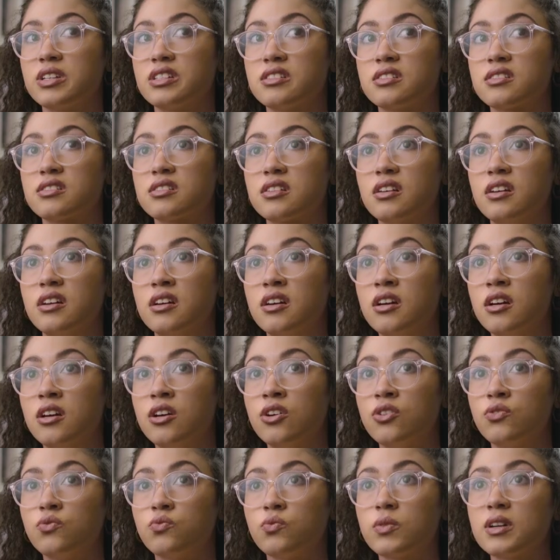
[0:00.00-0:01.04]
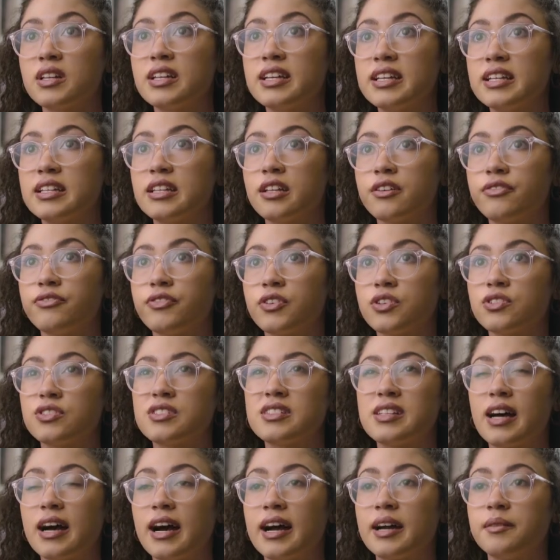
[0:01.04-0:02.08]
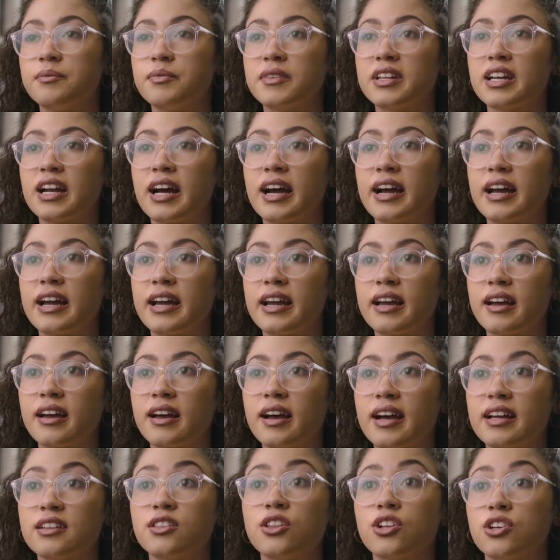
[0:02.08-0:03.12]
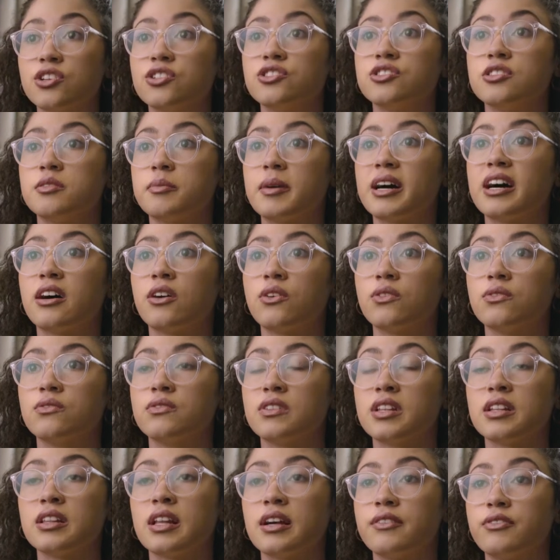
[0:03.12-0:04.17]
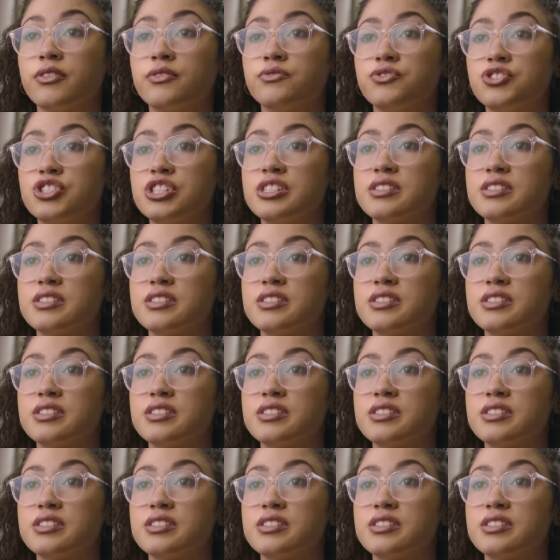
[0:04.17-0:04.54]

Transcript: was really the first time that I had learned about the love of